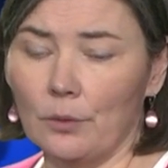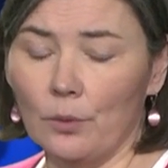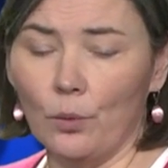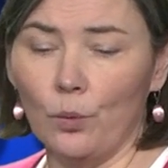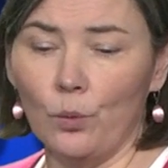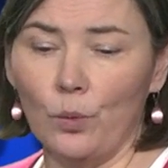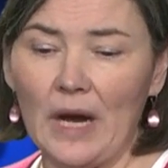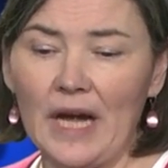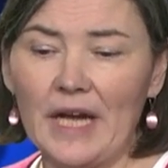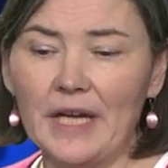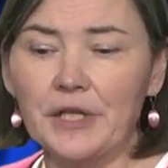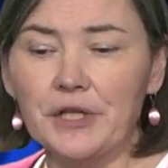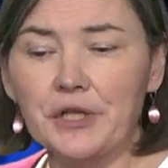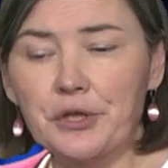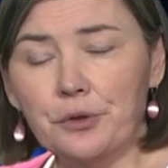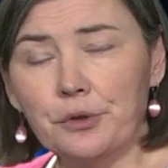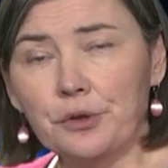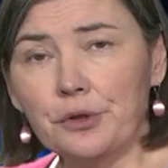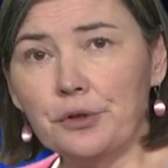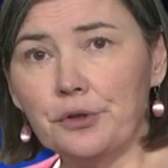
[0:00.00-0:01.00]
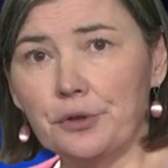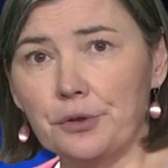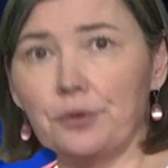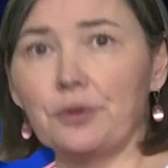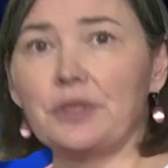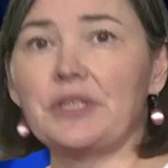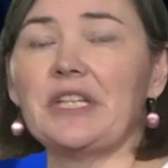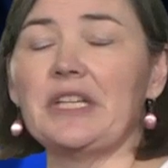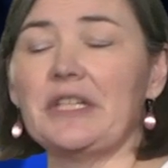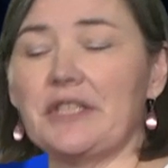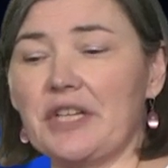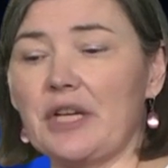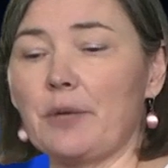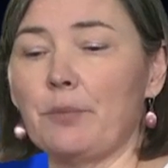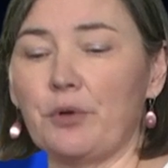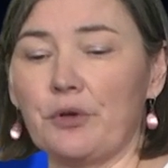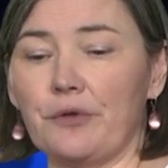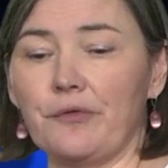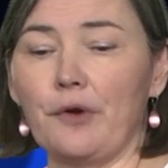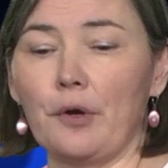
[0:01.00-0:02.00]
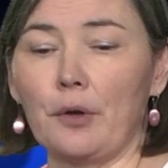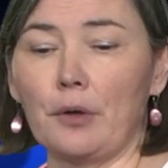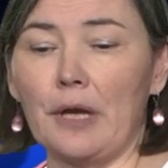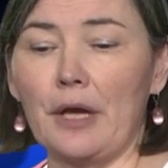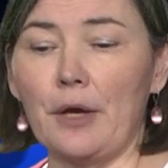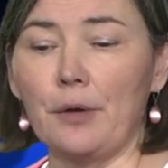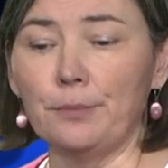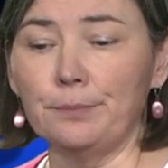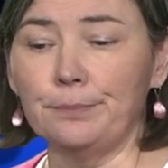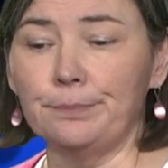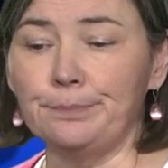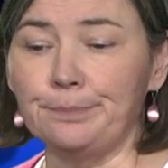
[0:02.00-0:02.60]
Why should you do a teaching portfolio?